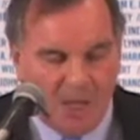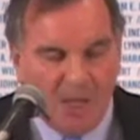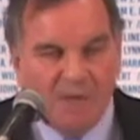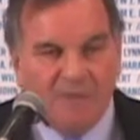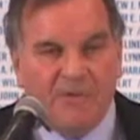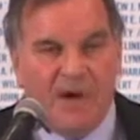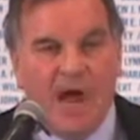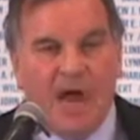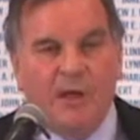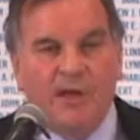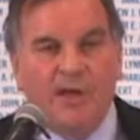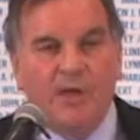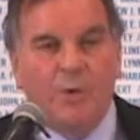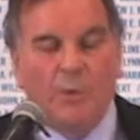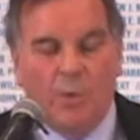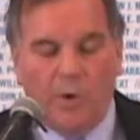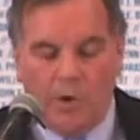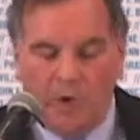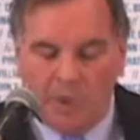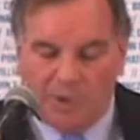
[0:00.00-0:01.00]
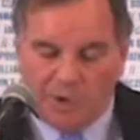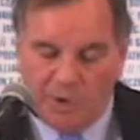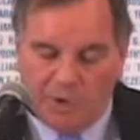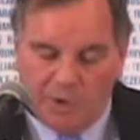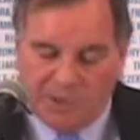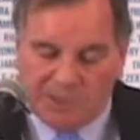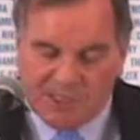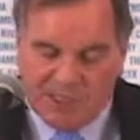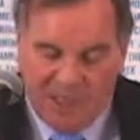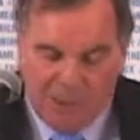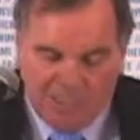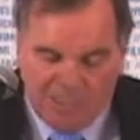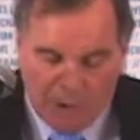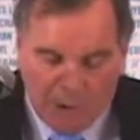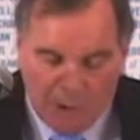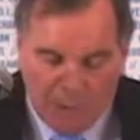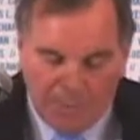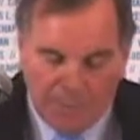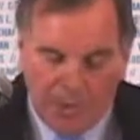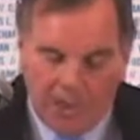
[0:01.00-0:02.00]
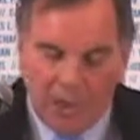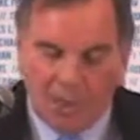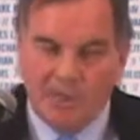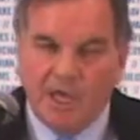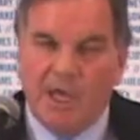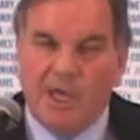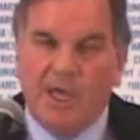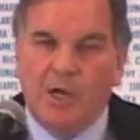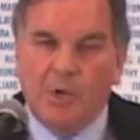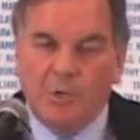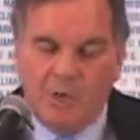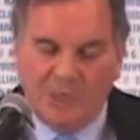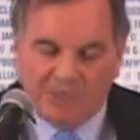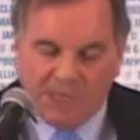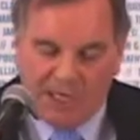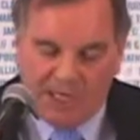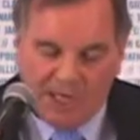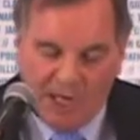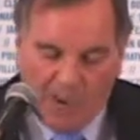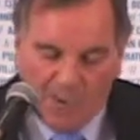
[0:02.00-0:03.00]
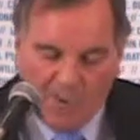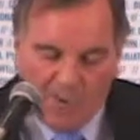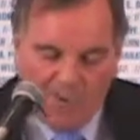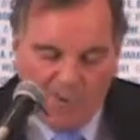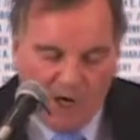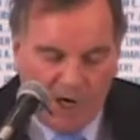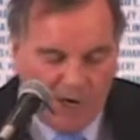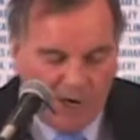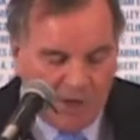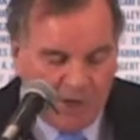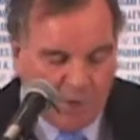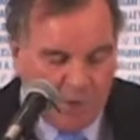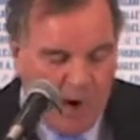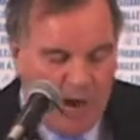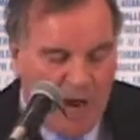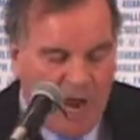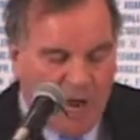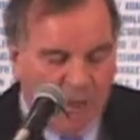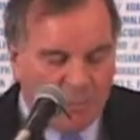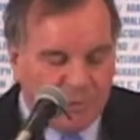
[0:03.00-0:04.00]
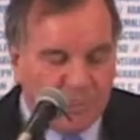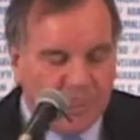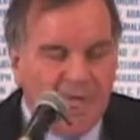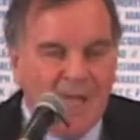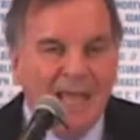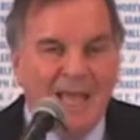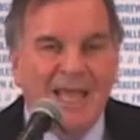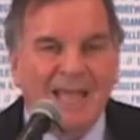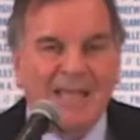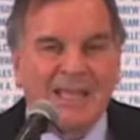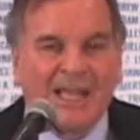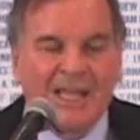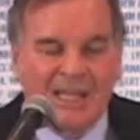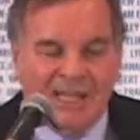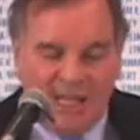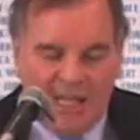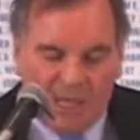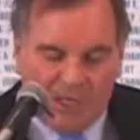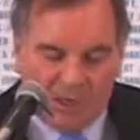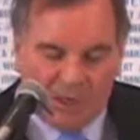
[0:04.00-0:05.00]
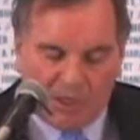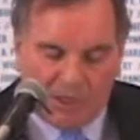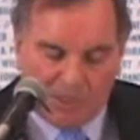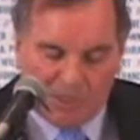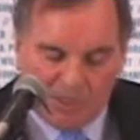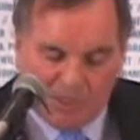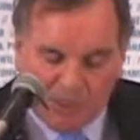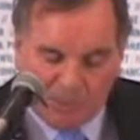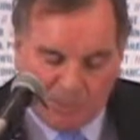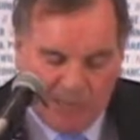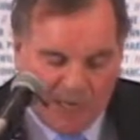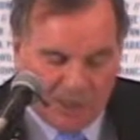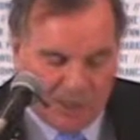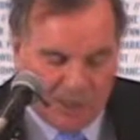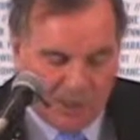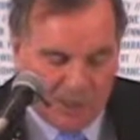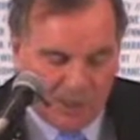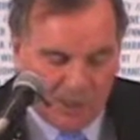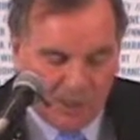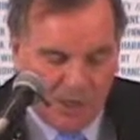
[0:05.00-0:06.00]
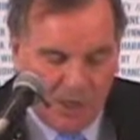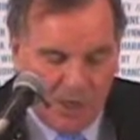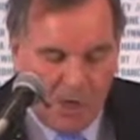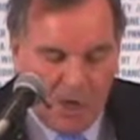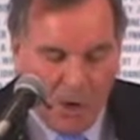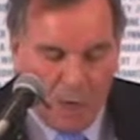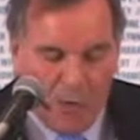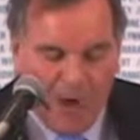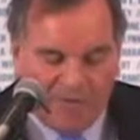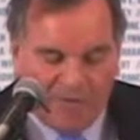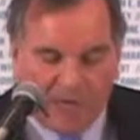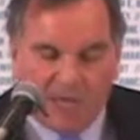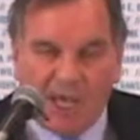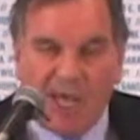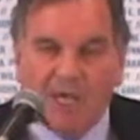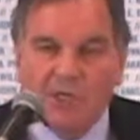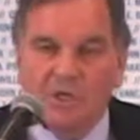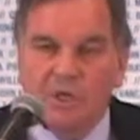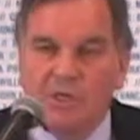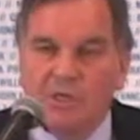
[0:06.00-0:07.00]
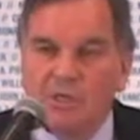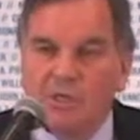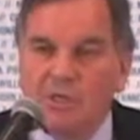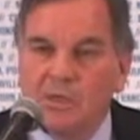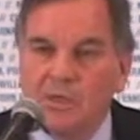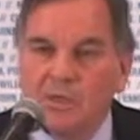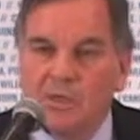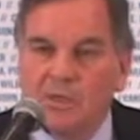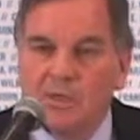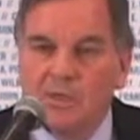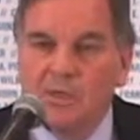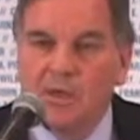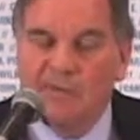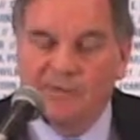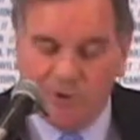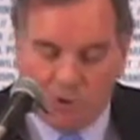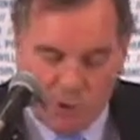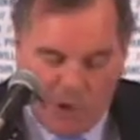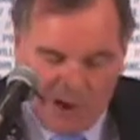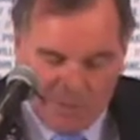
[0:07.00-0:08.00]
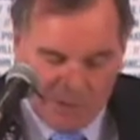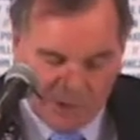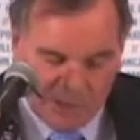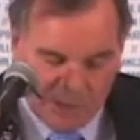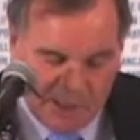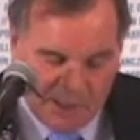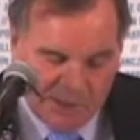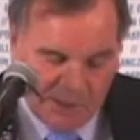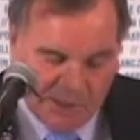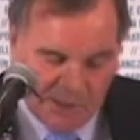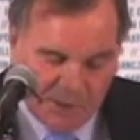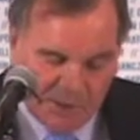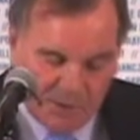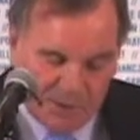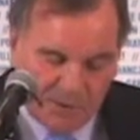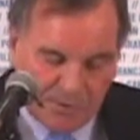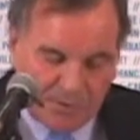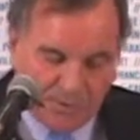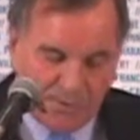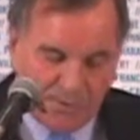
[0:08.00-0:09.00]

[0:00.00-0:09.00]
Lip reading: Finally, we're introducing a bill to increase the number of gun crimes that lead to the suspension or revocation of a driver's license.